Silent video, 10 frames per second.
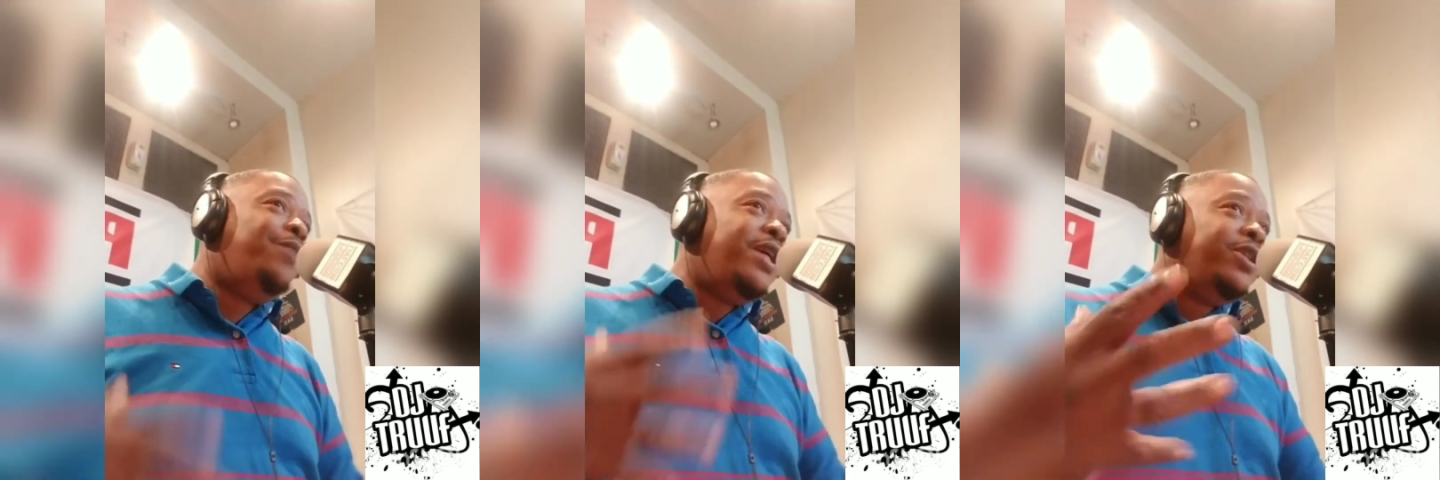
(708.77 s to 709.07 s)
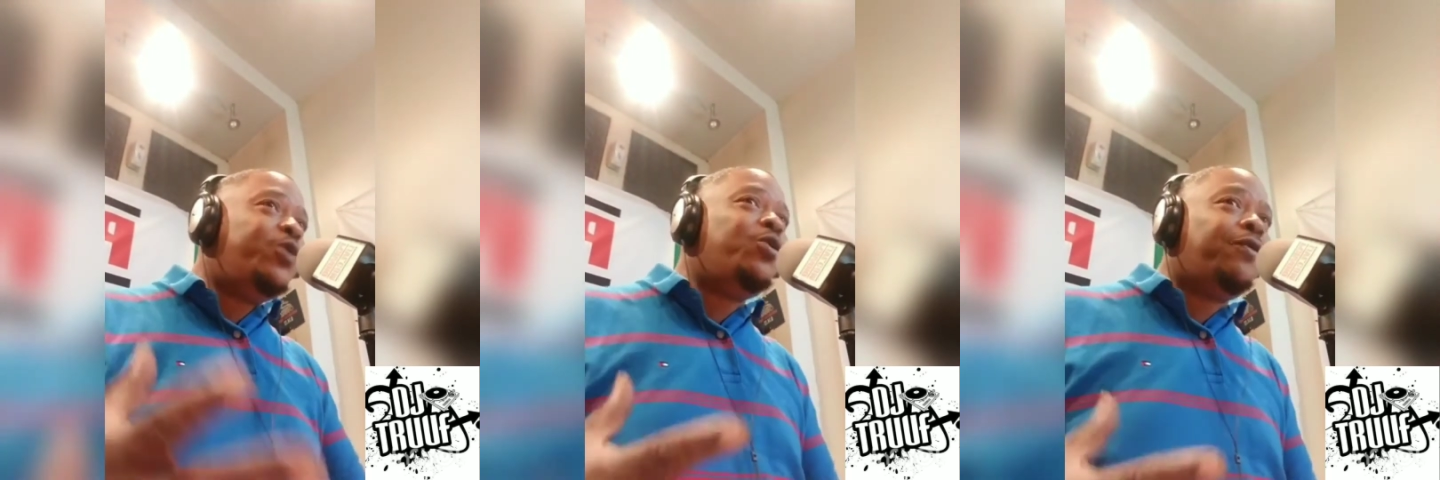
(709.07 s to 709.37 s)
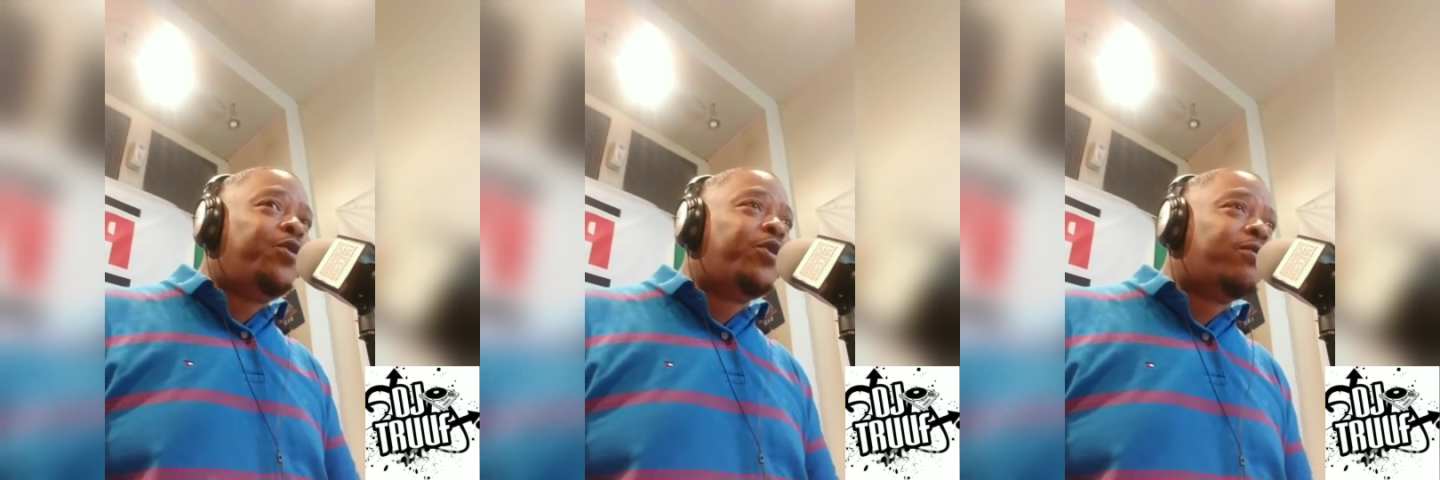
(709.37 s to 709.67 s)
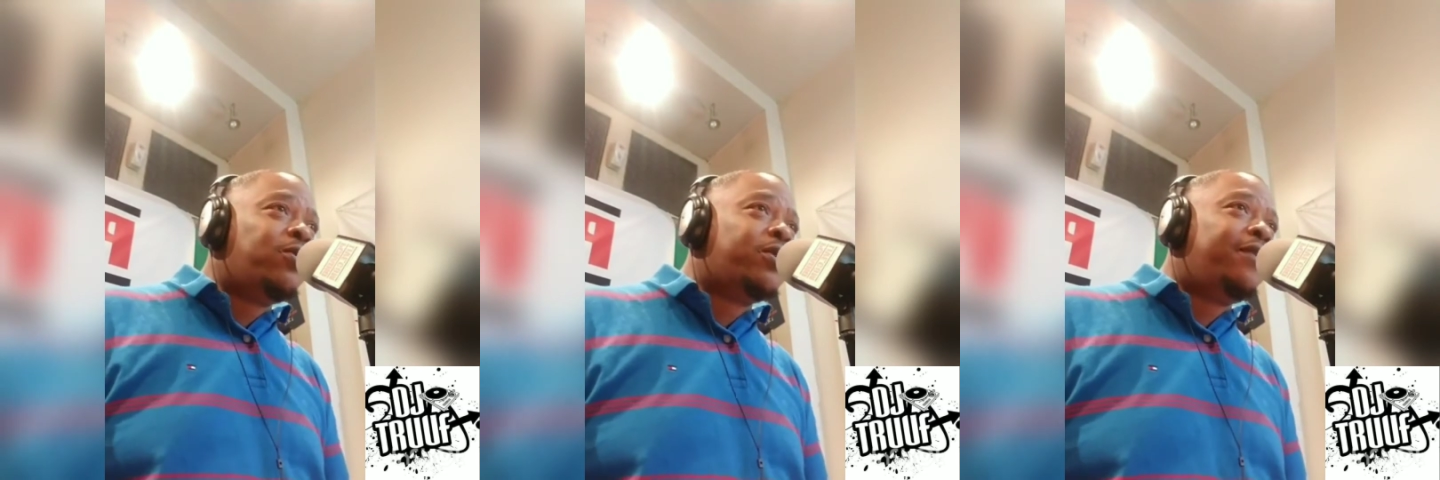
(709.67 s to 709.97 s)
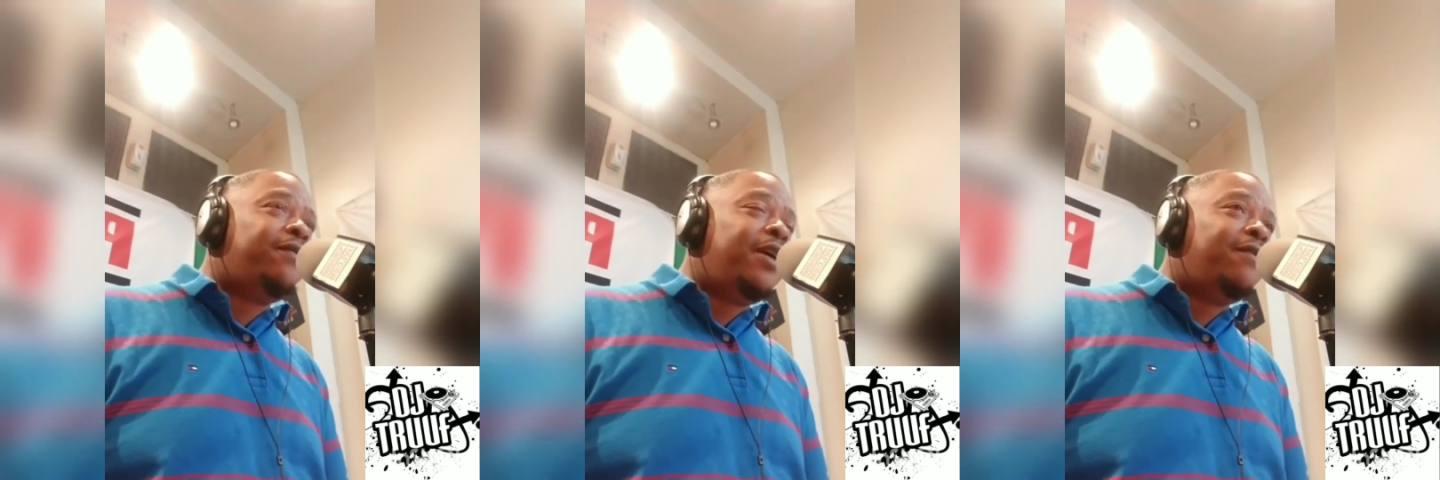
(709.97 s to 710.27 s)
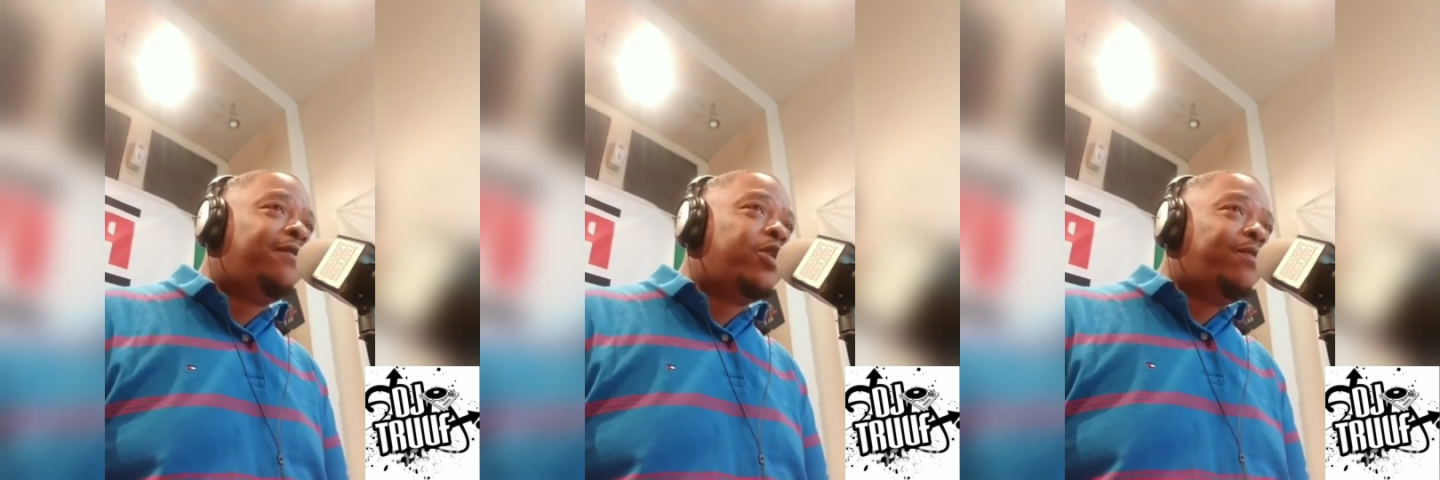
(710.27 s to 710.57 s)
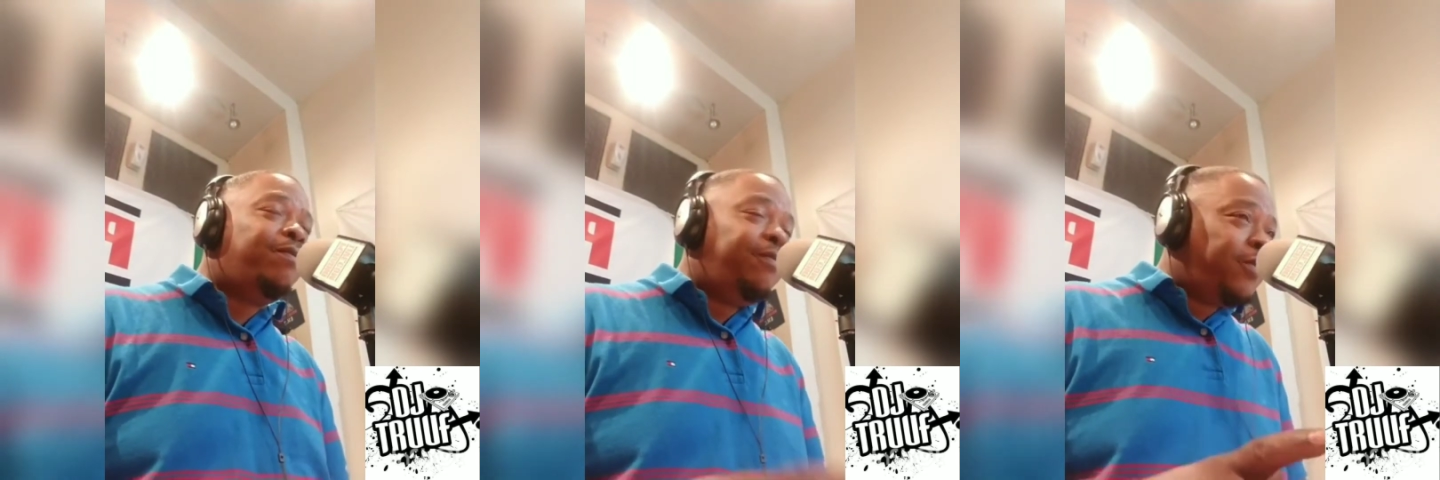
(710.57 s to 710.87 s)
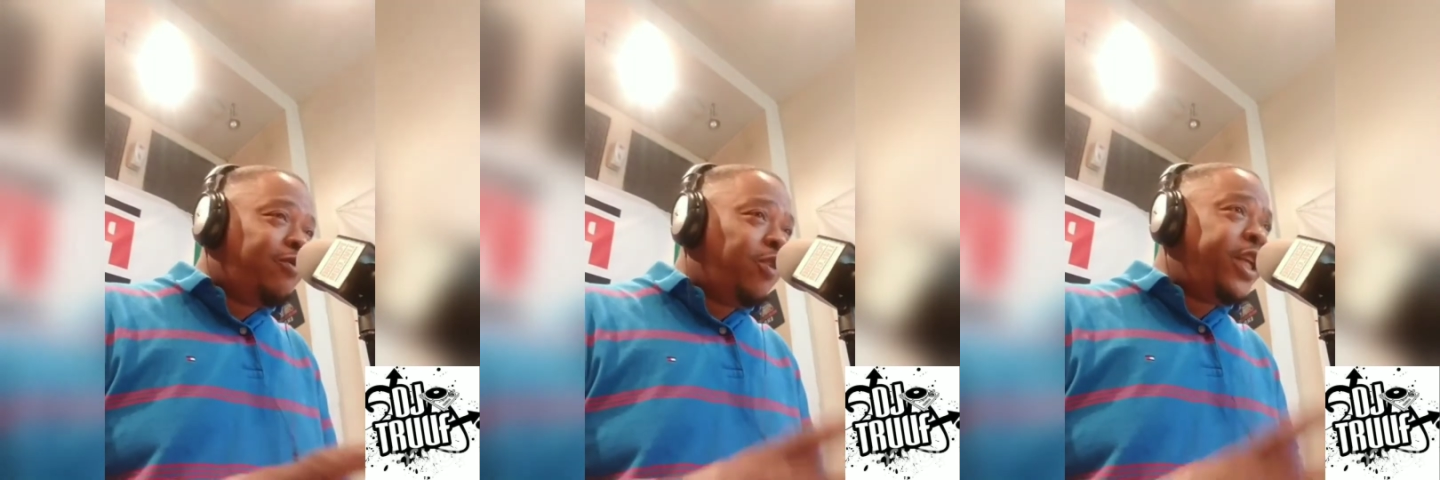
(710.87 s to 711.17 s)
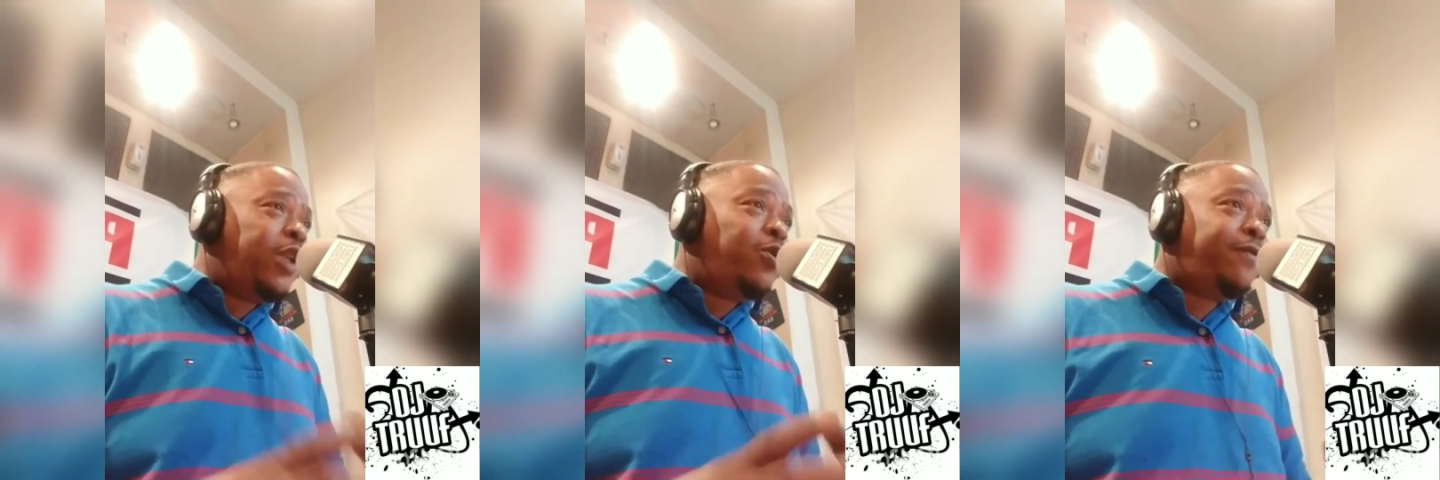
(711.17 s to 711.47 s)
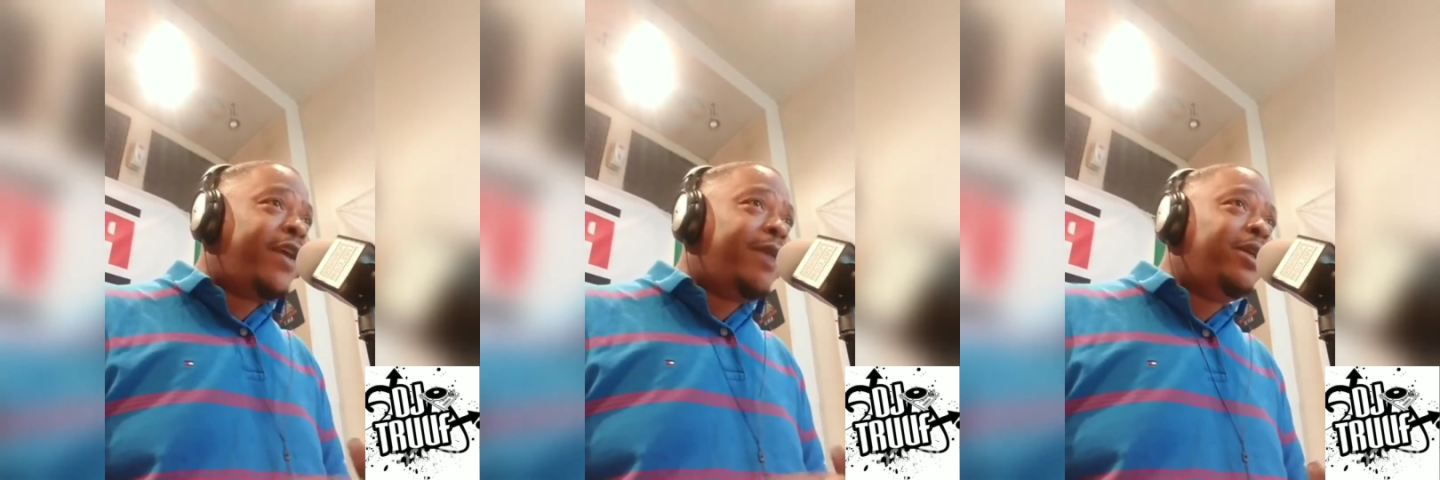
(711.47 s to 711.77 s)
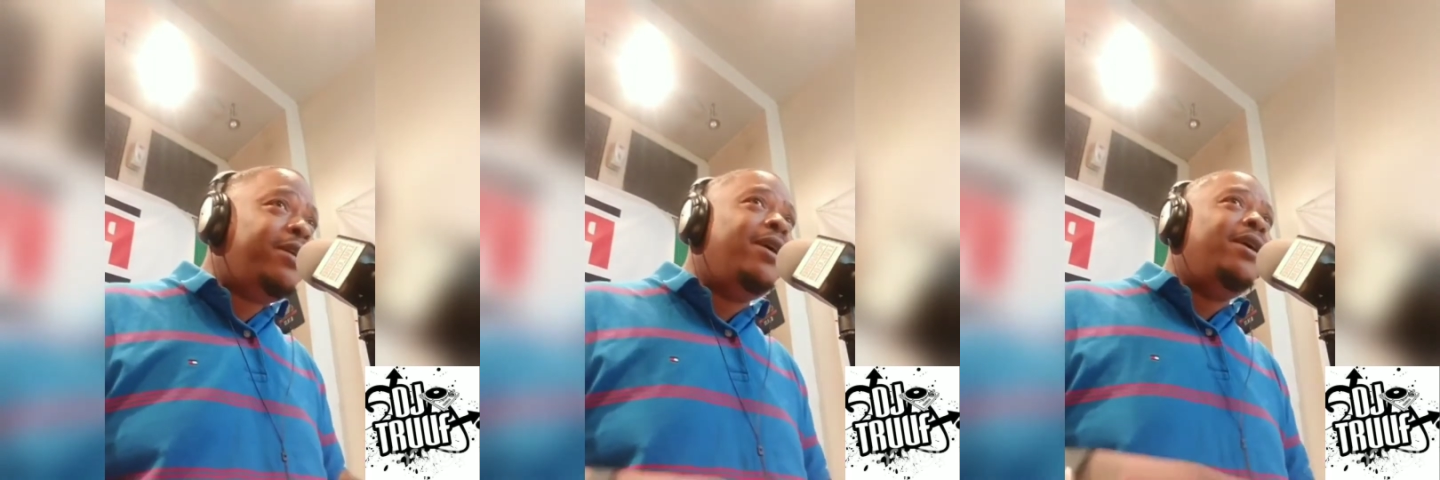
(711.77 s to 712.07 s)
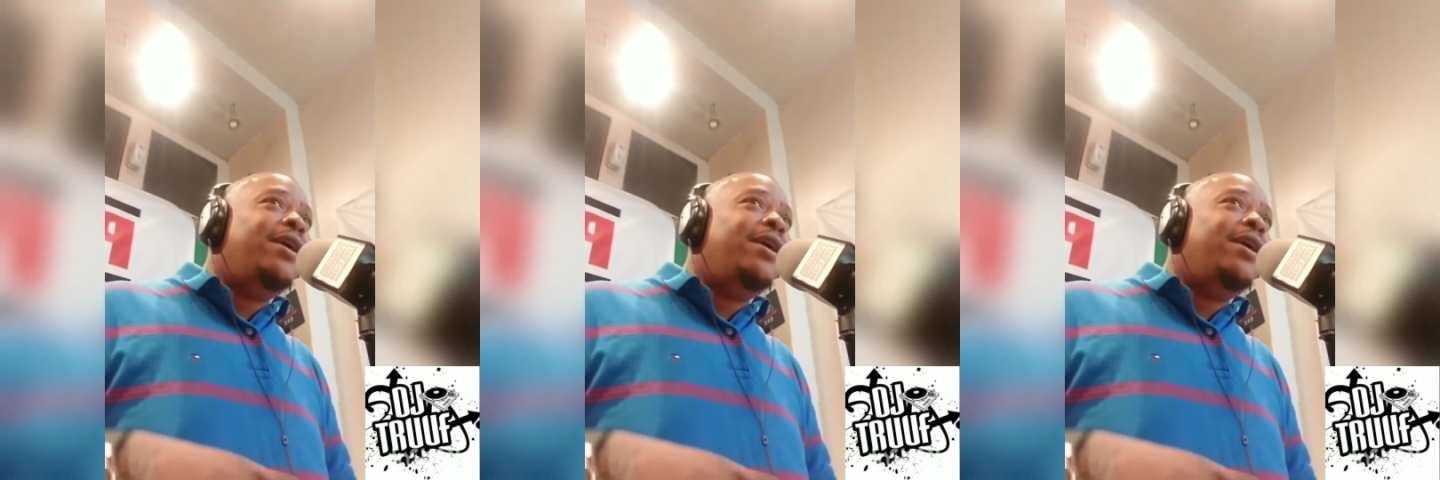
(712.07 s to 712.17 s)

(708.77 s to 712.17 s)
been to the funerals of really close family,